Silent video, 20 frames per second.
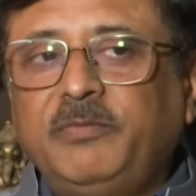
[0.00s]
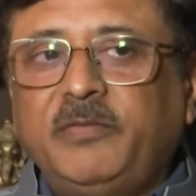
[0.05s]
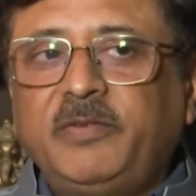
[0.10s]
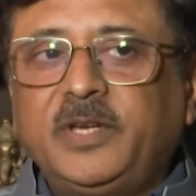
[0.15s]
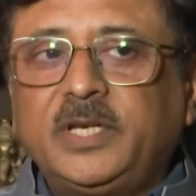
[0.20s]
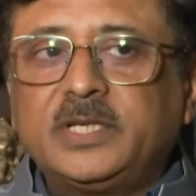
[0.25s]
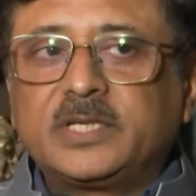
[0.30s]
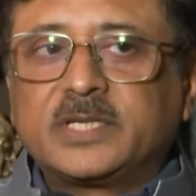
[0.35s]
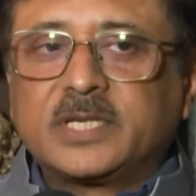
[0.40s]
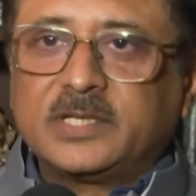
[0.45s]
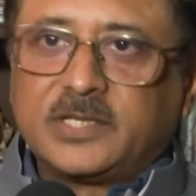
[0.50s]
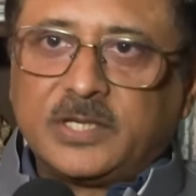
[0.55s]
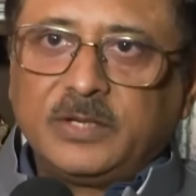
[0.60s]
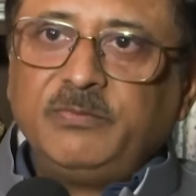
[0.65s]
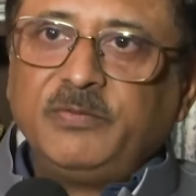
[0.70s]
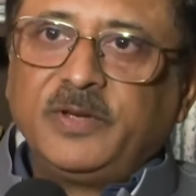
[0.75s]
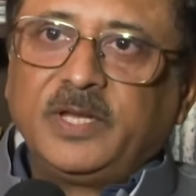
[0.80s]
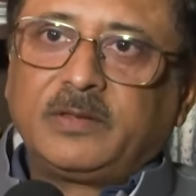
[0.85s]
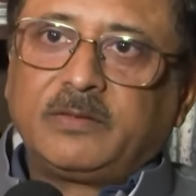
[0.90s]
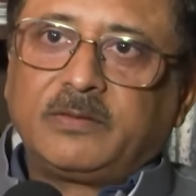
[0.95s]
we were
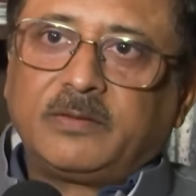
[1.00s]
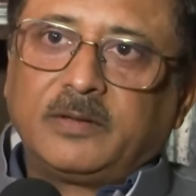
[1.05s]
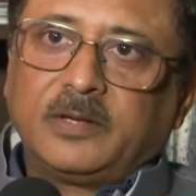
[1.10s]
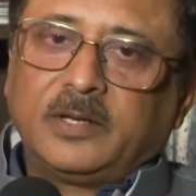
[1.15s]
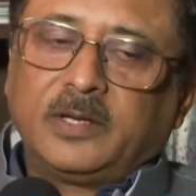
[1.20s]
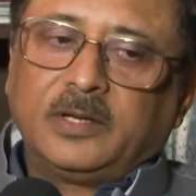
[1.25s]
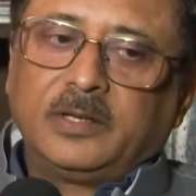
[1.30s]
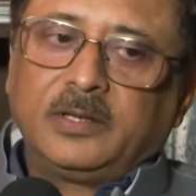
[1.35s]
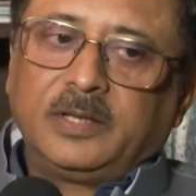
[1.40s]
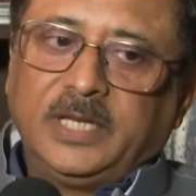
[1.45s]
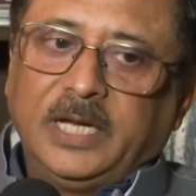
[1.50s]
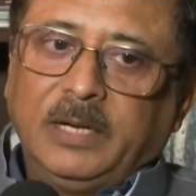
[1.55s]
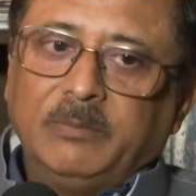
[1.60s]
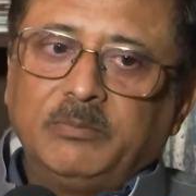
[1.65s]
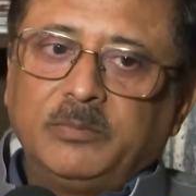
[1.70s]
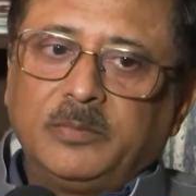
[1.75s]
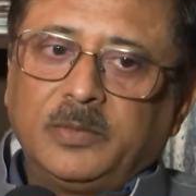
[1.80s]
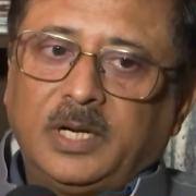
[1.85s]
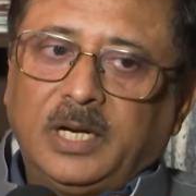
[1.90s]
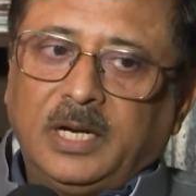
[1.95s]
discussing with
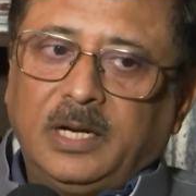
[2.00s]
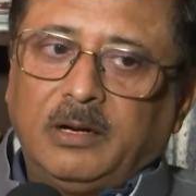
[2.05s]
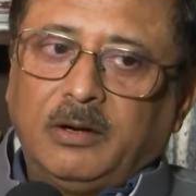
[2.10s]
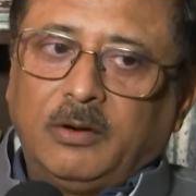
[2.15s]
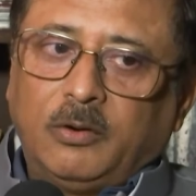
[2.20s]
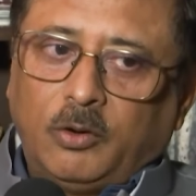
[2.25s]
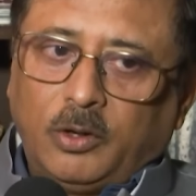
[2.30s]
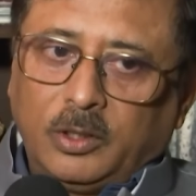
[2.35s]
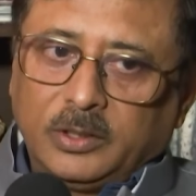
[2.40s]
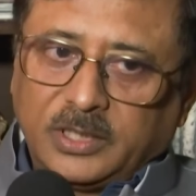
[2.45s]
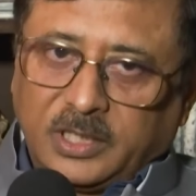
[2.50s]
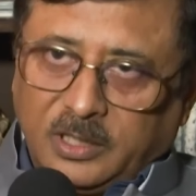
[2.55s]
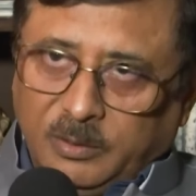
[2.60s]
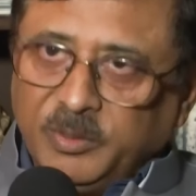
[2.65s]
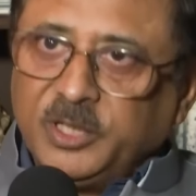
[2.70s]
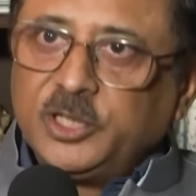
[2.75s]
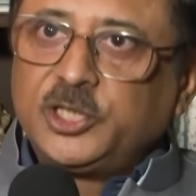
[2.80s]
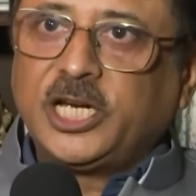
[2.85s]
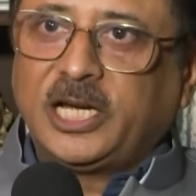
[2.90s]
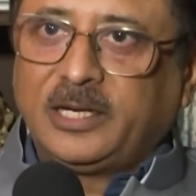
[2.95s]
them on the
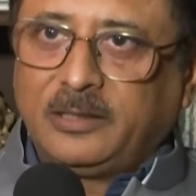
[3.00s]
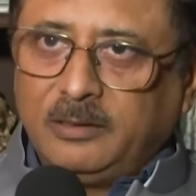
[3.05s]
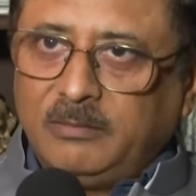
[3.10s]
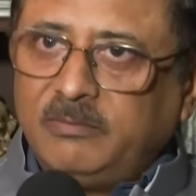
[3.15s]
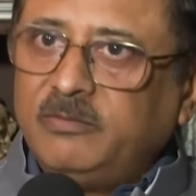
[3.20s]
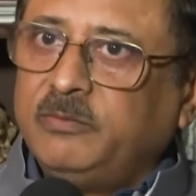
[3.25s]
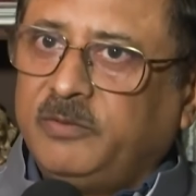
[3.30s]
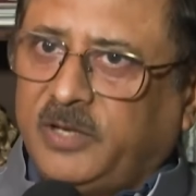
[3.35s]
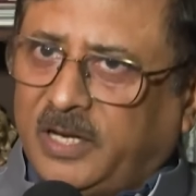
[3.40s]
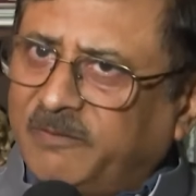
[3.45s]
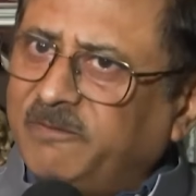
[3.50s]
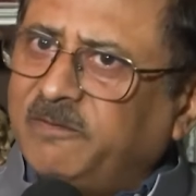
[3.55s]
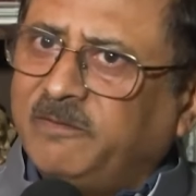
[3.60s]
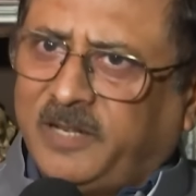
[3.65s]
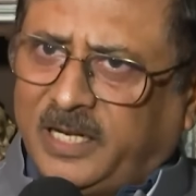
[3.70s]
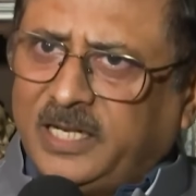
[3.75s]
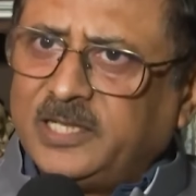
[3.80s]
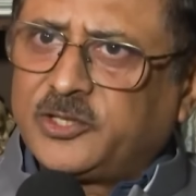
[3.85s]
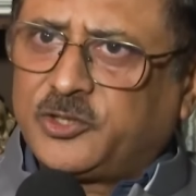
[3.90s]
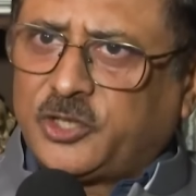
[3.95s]
government channel, we have
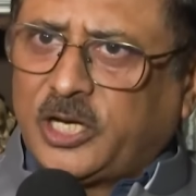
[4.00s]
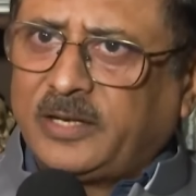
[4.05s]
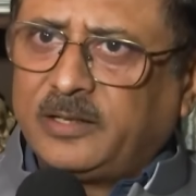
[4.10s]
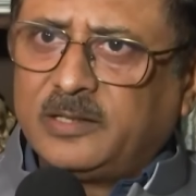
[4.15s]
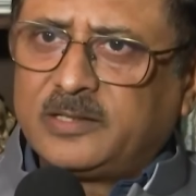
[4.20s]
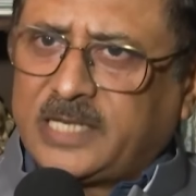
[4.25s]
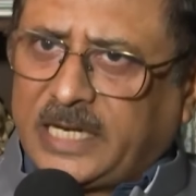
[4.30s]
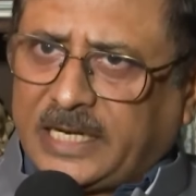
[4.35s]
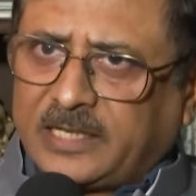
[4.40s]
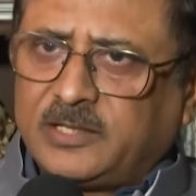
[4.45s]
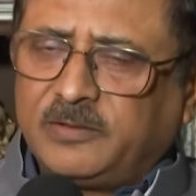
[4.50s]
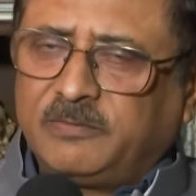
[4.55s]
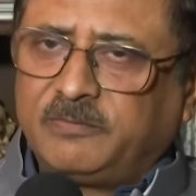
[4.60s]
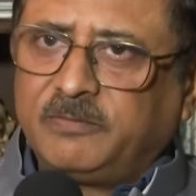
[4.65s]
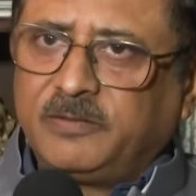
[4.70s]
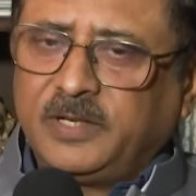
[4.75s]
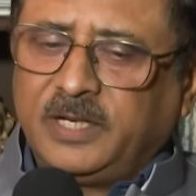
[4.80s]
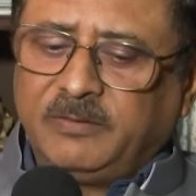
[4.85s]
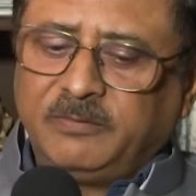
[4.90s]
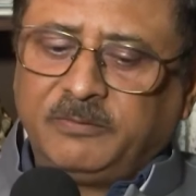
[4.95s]
various channels active
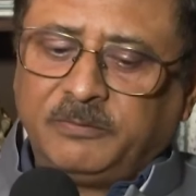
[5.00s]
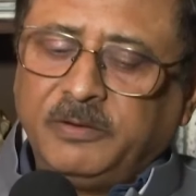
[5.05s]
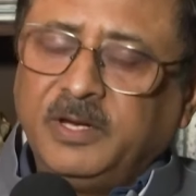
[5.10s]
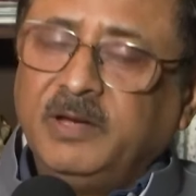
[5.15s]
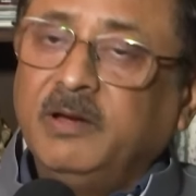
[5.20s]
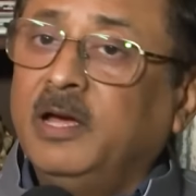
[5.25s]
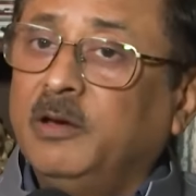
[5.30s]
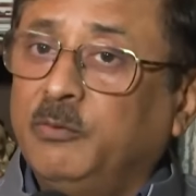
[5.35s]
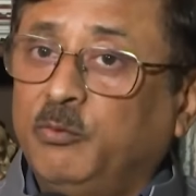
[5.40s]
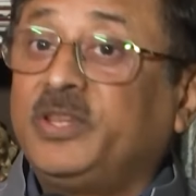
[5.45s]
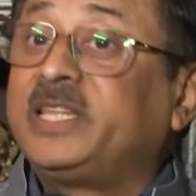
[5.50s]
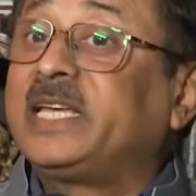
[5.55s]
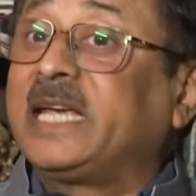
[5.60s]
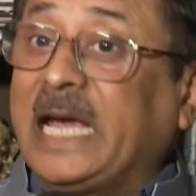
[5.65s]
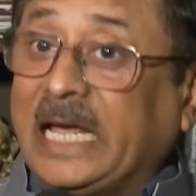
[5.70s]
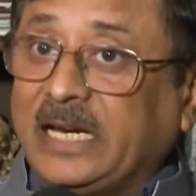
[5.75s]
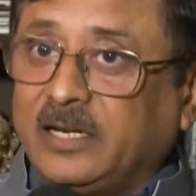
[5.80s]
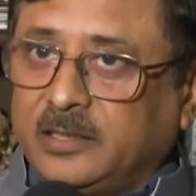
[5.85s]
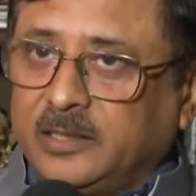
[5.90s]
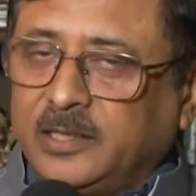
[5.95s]
with
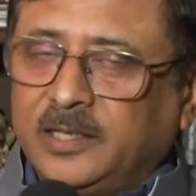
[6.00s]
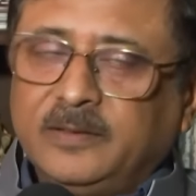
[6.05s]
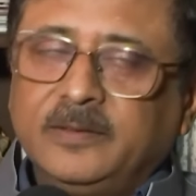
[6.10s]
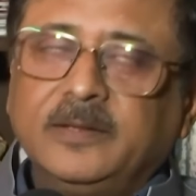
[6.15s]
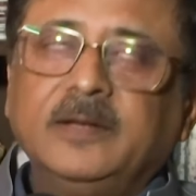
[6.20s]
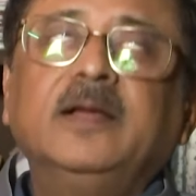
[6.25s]
Canada.